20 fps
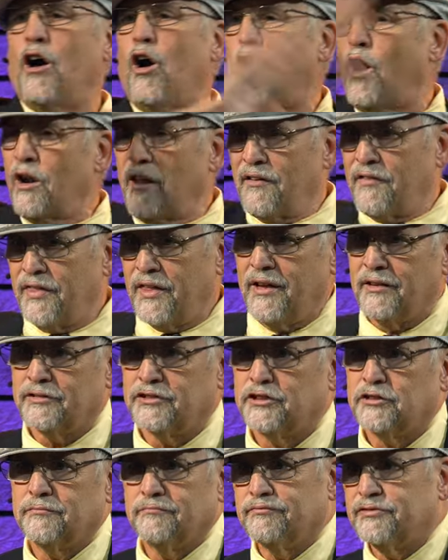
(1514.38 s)
all of
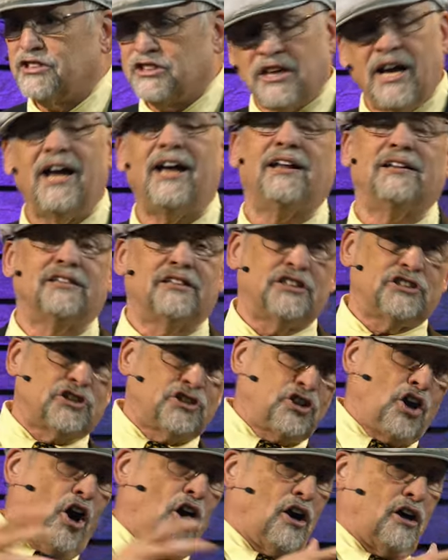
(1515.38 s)
the sun, the
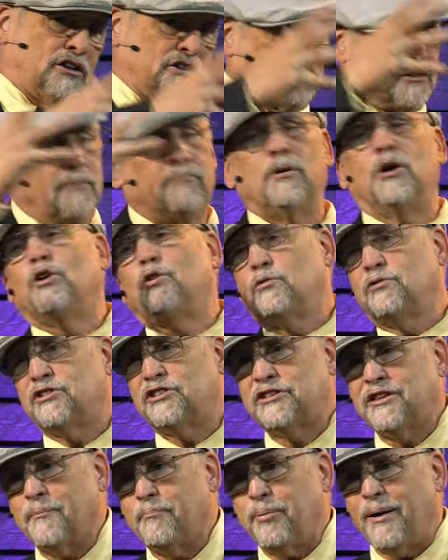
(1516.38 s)
stars, the
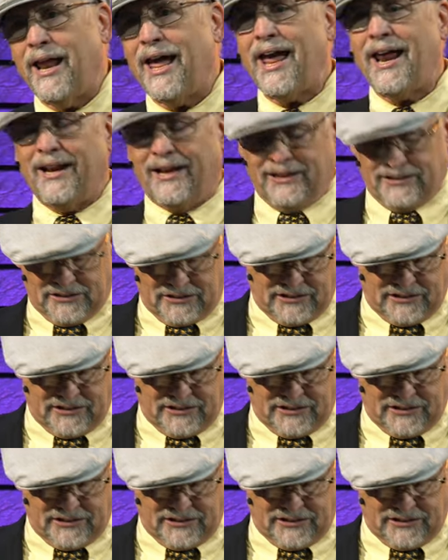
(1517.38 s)
moons, the planets.